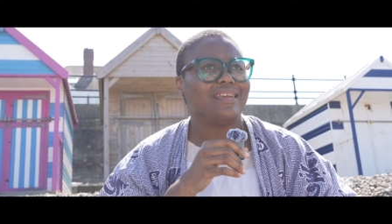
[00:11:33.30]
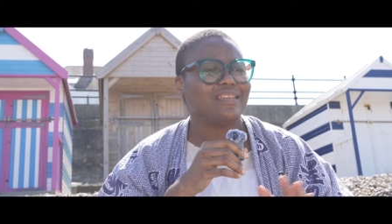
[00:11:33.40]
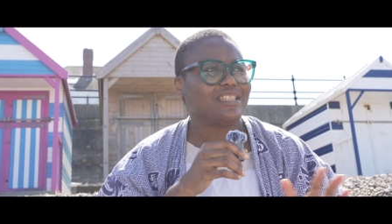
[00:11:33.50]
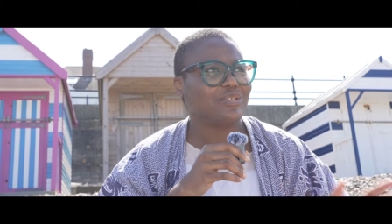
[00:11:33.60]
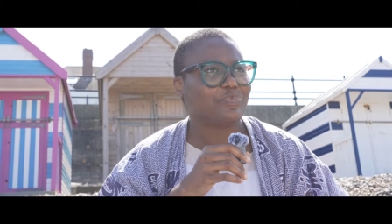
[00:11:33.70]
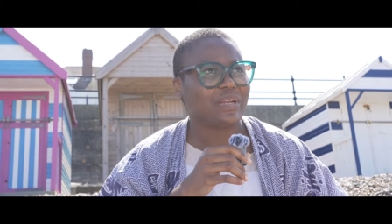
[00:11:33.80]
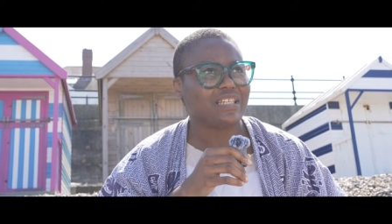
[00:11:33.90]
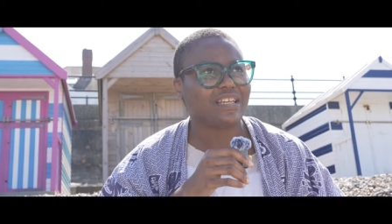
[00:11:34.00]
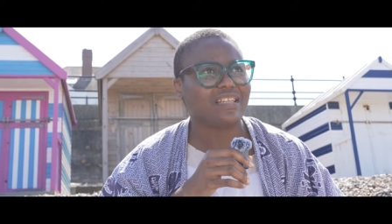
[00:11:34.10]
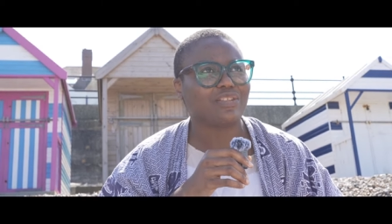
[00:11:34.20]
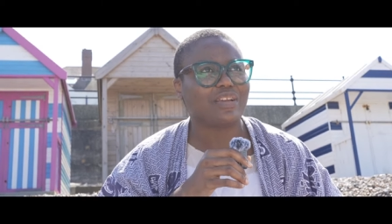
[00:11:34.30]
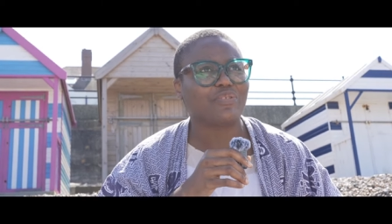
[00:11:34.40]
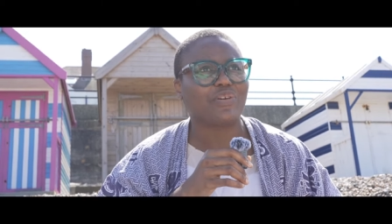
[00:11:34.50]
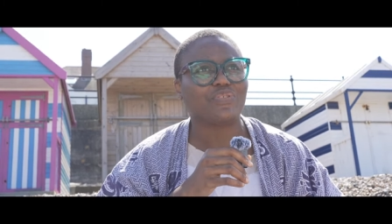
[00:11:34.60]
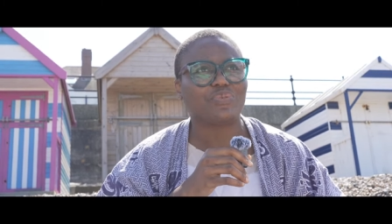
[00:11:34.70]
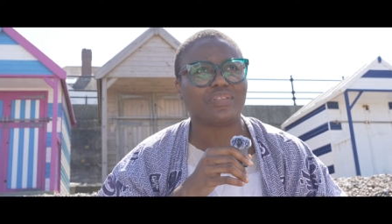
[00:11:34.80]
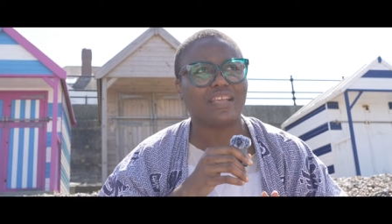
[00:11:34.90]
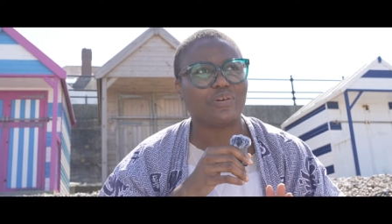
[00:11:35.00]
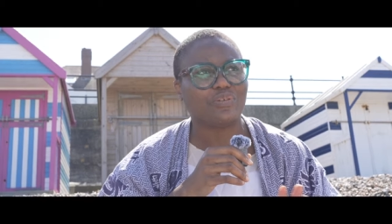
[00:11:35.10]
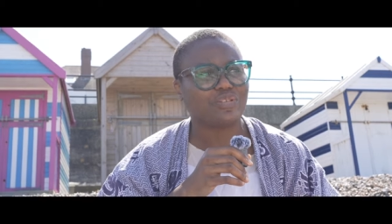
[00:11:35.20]
He's patient enough to
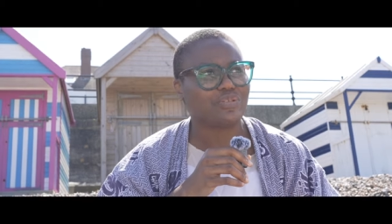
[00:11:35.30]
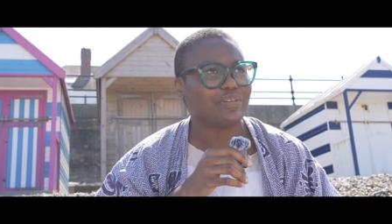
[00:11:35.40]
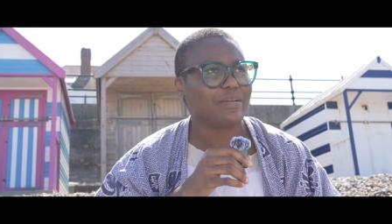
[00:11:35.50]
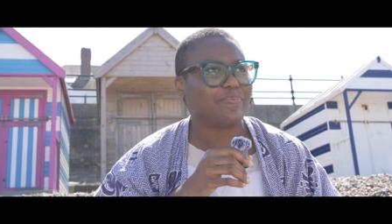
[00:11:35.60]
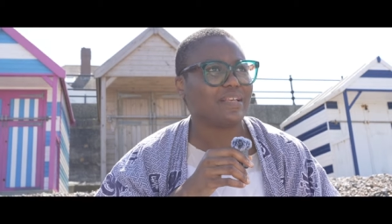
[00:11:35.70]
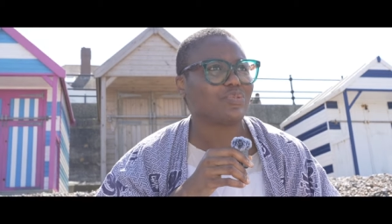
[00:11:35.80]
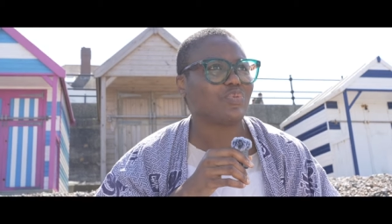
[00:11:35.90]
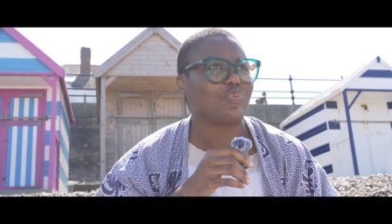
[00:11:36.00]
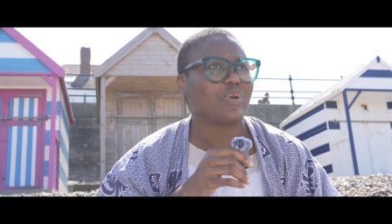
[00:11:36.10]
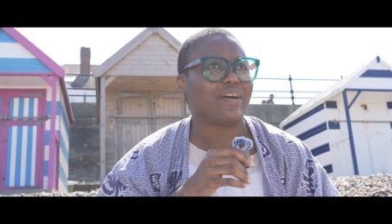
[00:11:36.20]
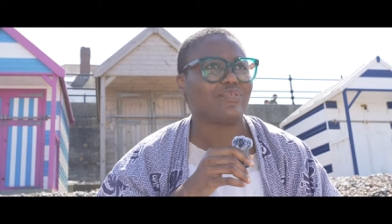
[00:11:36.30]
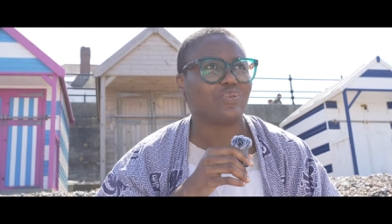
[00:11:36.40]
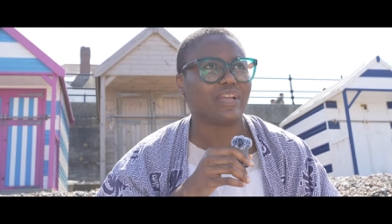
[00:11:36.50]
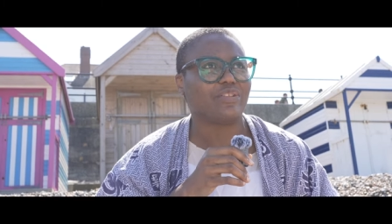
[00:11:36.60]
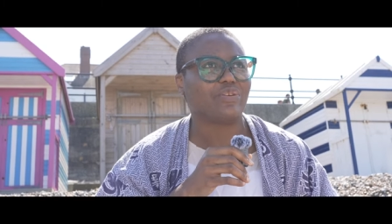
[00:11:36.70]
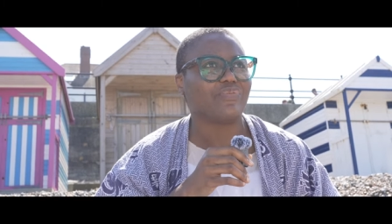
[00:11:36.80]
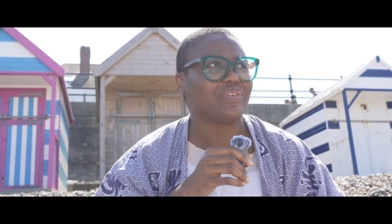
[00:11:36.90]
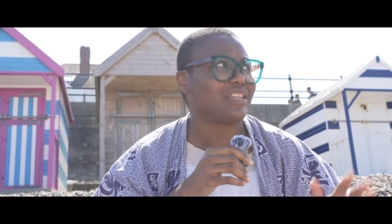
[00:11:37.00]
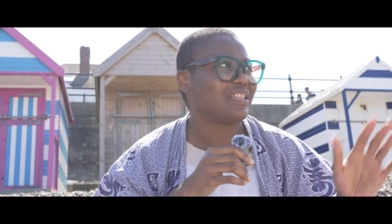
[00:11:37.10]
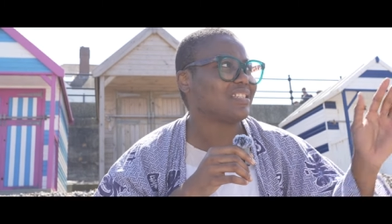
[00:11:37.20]
take us to the place where we have to get
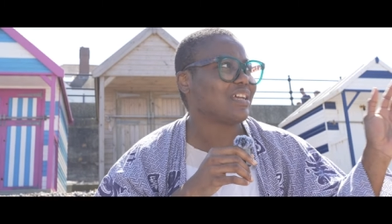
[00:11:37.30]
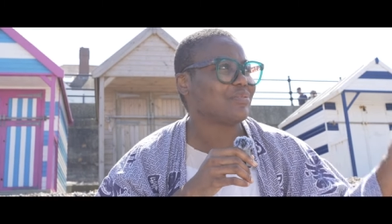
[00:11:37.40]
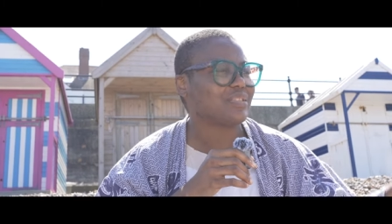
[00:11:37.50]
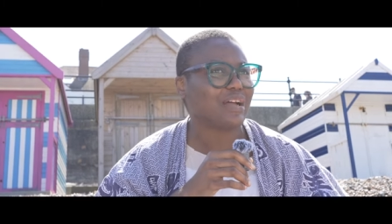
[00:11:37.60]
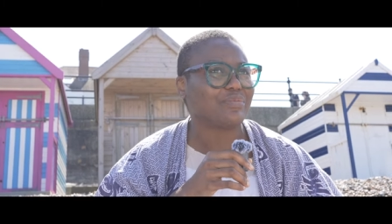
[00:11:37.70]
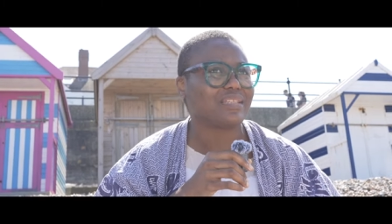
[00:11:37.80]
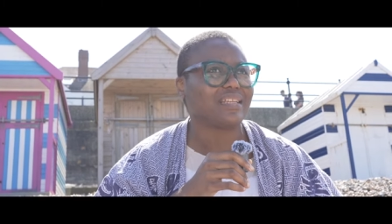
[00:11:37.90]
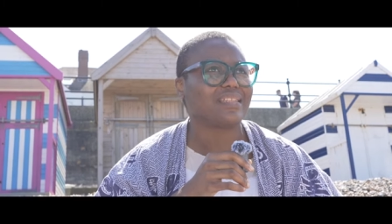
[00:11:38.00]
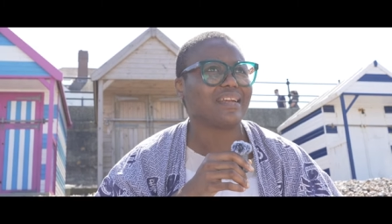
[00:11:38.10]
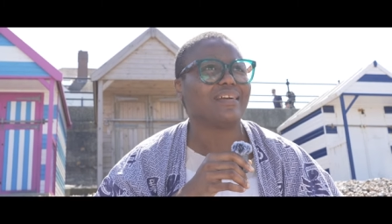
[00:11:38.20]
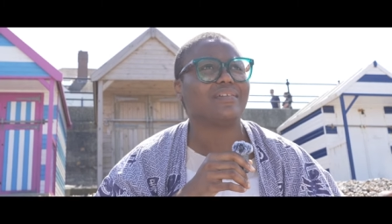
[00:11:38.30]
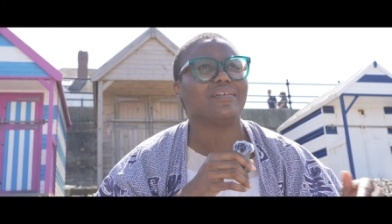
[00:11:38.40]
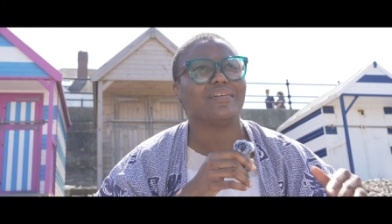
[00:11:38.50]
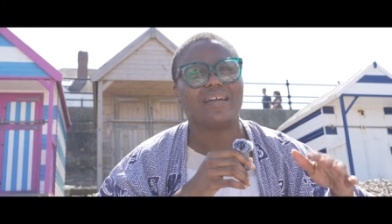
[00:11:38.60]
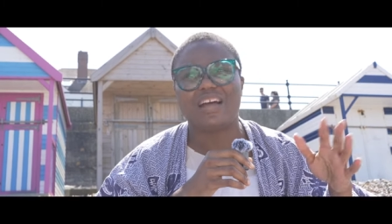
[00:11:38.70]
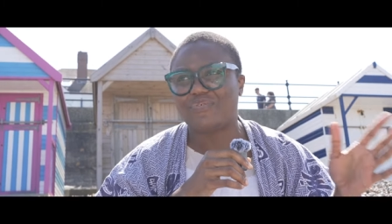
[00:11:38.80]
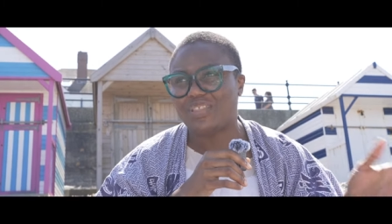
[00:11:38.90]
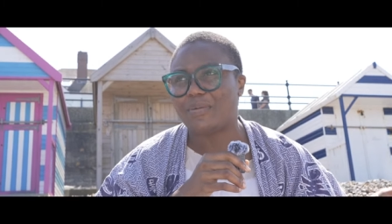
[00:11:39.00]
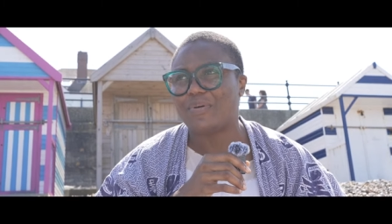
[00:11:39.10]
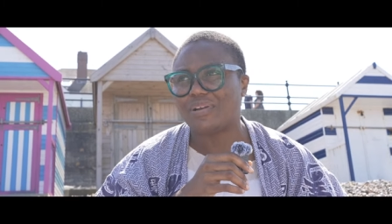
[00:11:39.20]
off in the town center
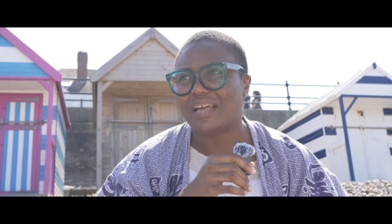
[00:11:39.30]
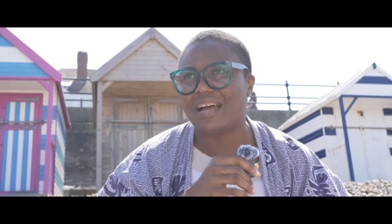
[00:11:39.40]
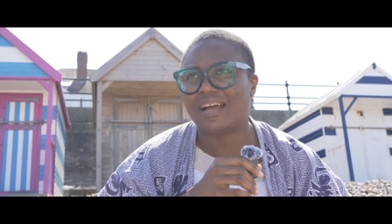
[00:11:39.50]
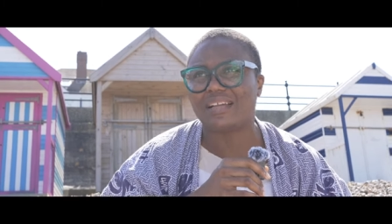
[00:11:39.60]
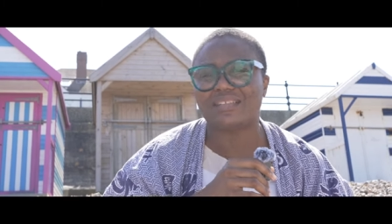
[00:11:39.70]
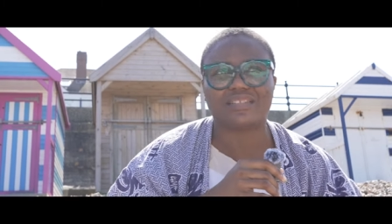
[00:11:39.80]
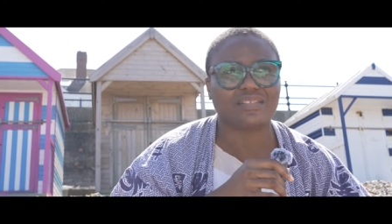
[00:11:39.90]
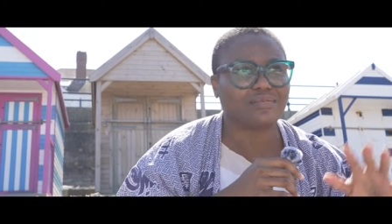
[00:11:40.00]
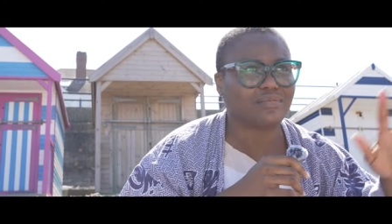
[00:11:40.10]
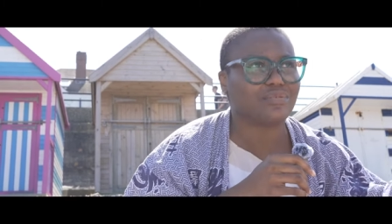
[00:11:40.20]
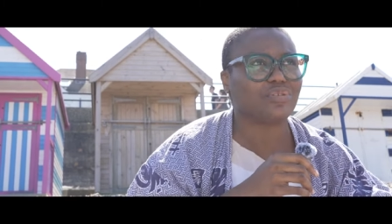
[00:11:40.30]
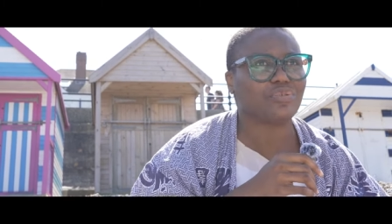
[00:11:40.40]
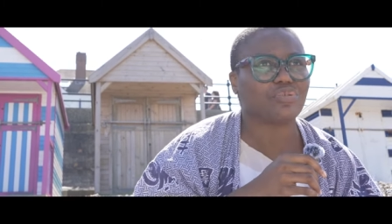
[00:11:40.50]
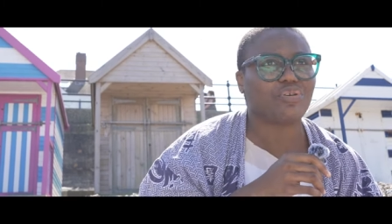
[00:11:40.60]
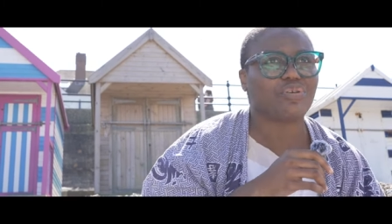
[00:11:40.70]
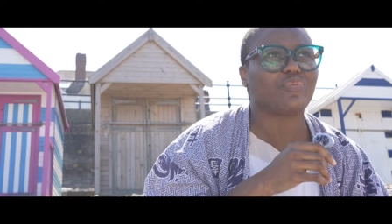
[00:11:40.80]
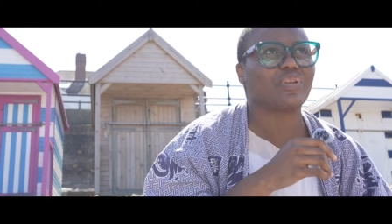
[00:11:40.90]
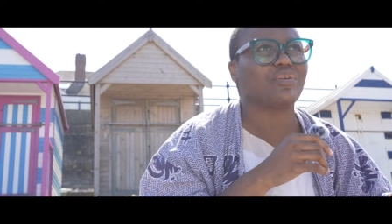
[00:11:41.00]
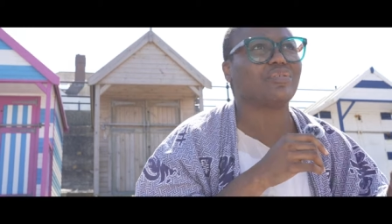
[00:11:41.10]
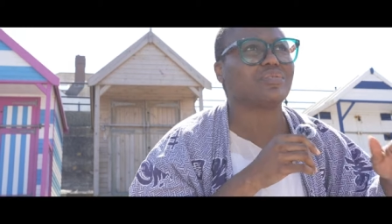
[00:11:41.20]
after about an hour, you know, touring
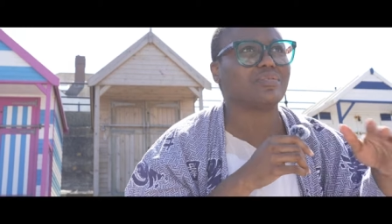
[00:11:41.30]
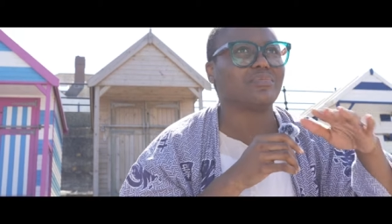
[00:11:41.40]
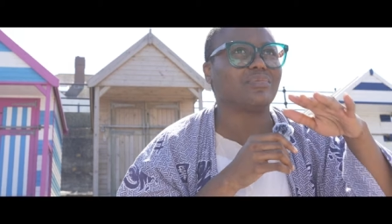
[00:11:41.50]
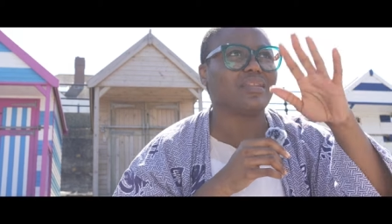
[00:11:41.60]
with us,